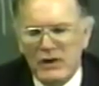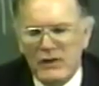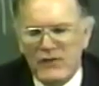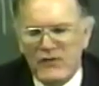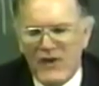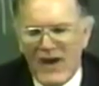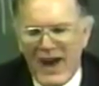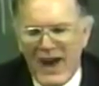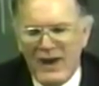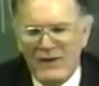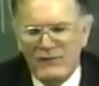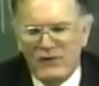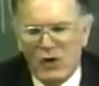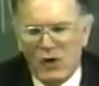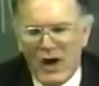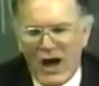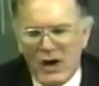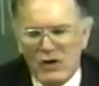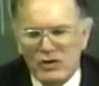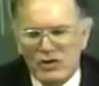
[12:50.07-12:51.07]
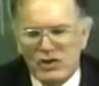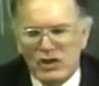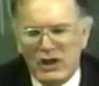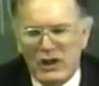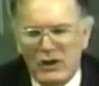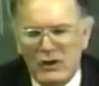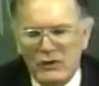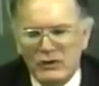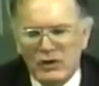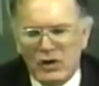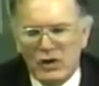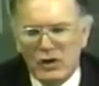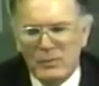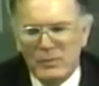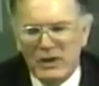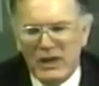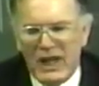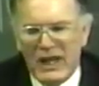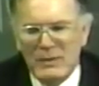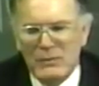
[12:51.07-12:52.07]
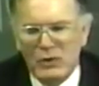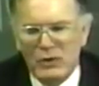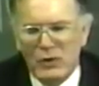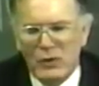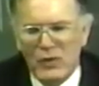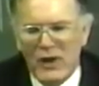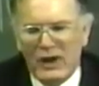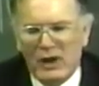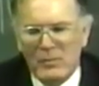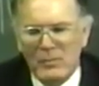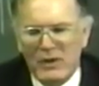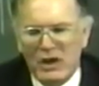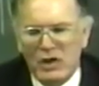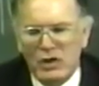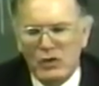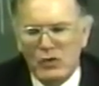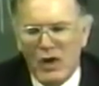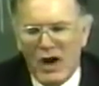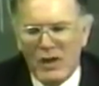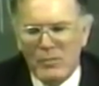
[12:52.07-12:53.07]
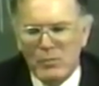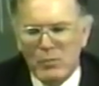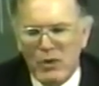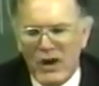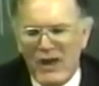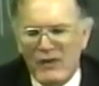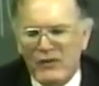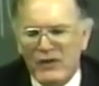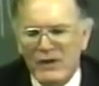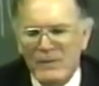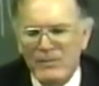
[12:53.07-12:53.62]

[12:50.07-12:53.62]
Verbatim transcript: find for ourselves or to be able to recommend to our brethren